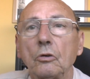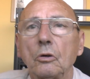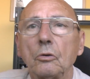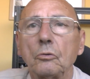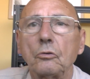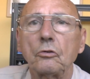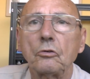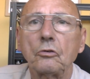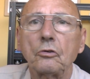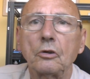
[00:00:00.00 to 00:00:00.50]

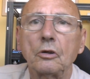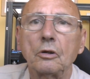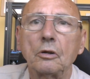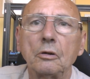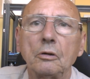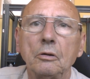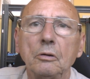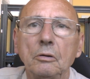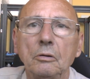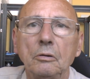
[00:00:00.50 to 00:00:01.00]
I'll just
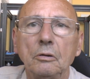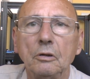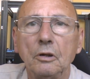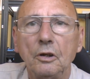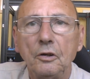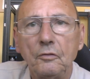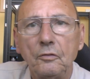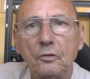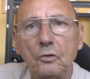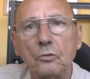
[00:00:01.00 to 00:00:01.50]
uh,
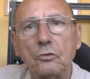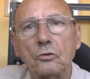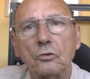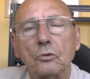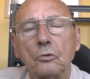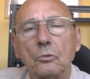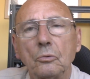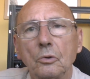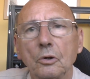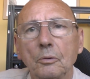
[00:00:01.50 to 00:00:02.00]
leave you
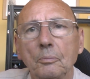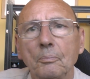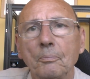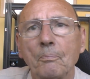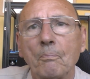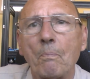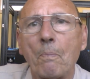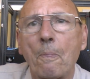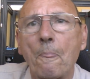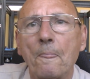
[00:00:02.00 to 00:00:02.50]
to
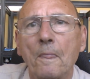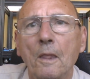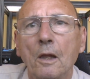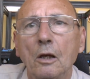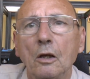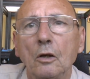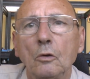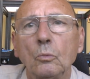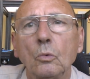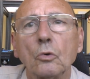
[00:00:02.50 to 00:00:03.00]
um,
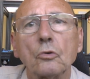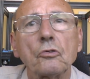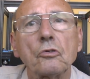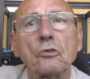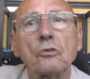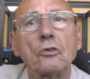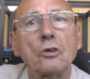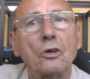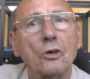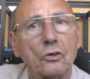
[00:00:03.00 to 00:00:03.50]
watch
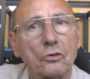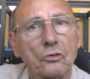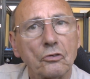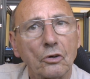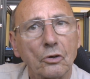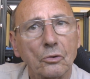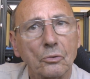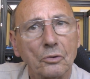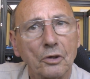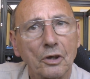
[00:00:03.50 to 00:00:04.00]
the
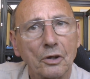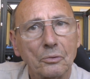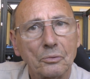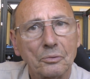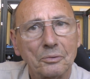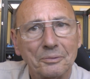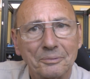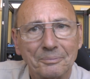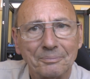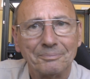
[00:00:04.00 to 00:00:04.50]
slideshow
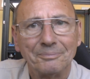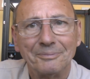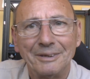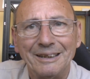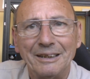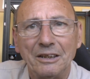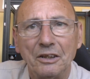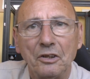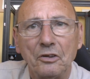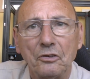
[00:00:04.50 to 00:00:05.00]
now.
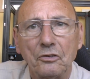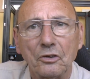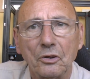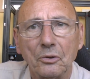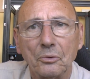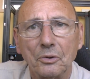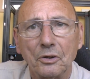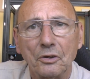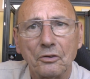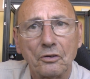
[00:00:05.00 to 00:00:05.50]

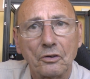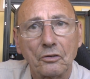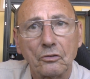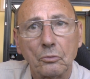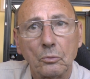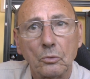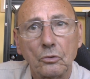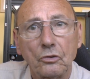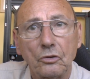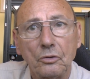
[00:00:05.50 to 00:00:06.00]
So uh,
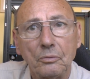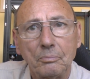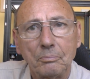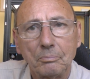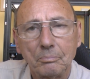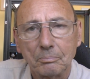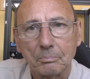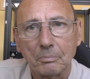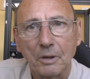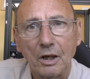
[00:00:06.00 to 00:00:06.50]
thanks for watching.
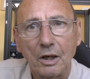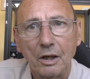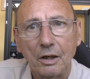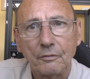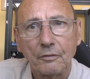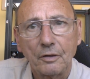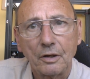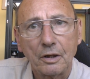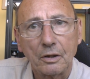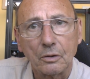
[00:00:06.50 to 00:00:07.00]

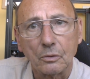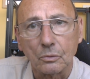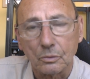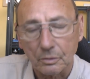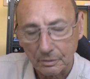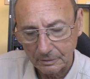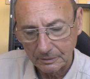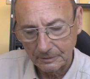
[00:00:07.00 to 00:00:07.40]
Bye for now.